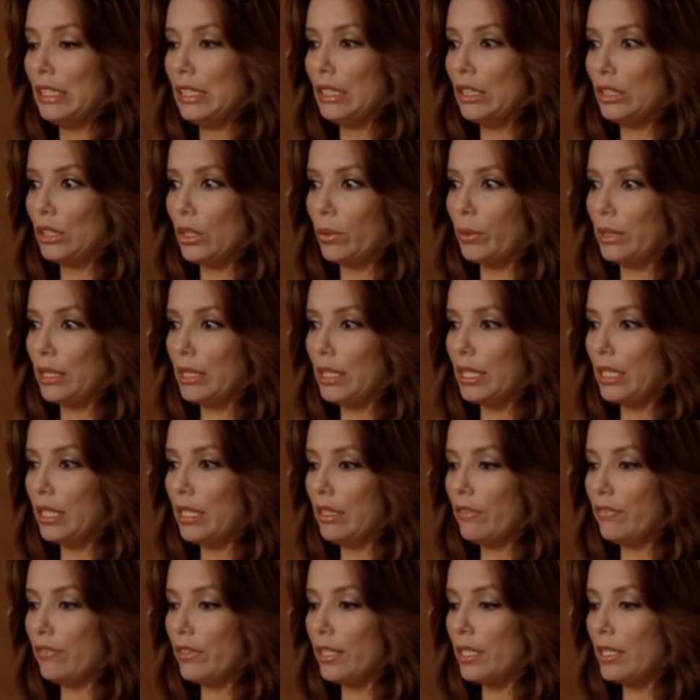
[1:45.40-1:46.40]
So when
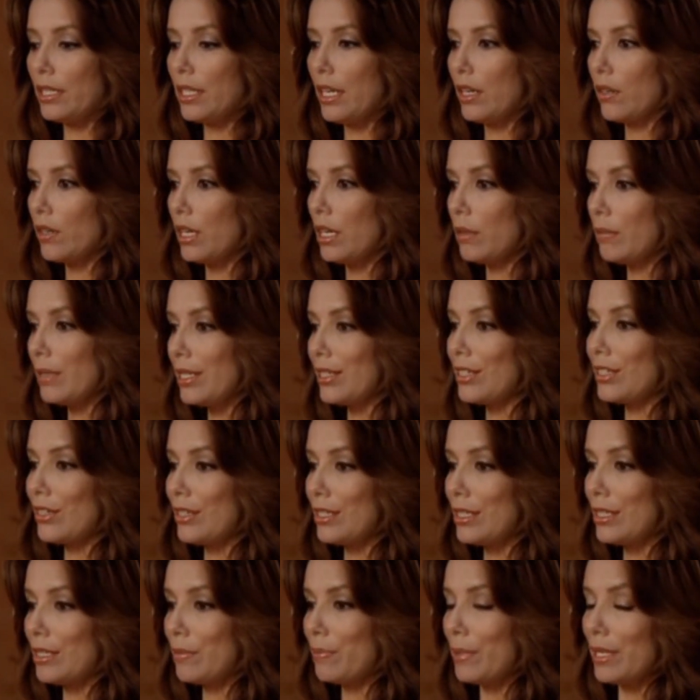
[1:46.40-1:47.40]
Daddy finds out how much I
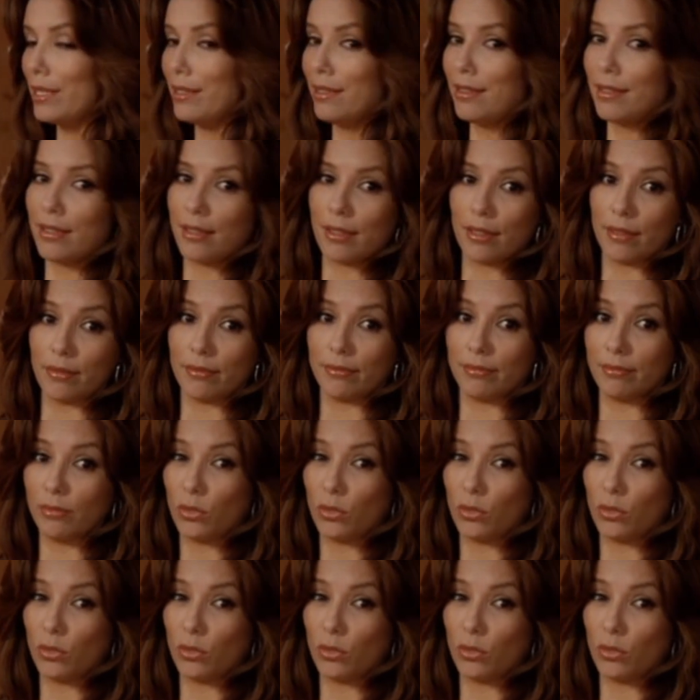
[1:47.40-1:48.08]
spent,